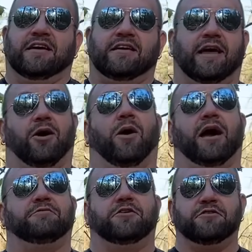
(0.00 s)
Now
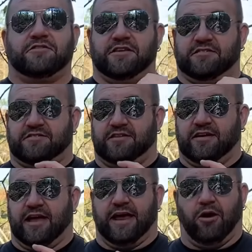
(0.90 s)
I've used this
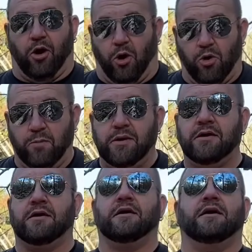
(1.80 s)
at home.
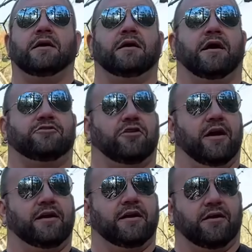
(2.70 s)
I
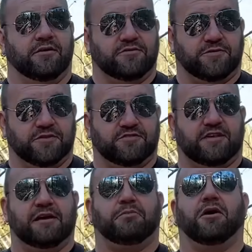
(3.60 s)
tried it at Huntsville
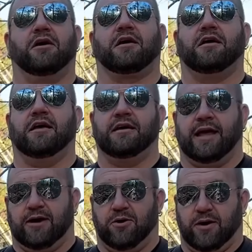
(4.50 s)
State Park, and
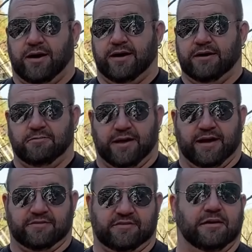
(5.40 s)
now I am
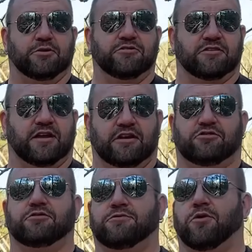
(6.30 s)
at Sam Houston
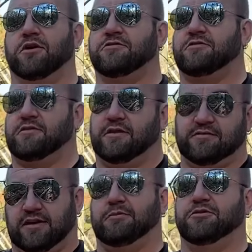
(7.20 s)
National Forest and
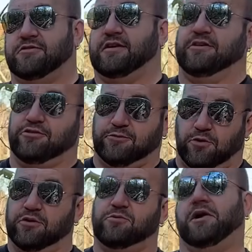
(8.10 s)
Sam Houston National
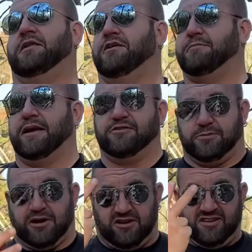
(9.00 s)
Forest Wildlife
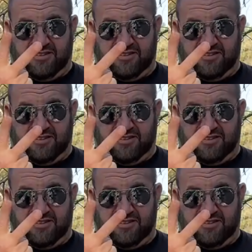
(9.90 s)
Management Area. It's a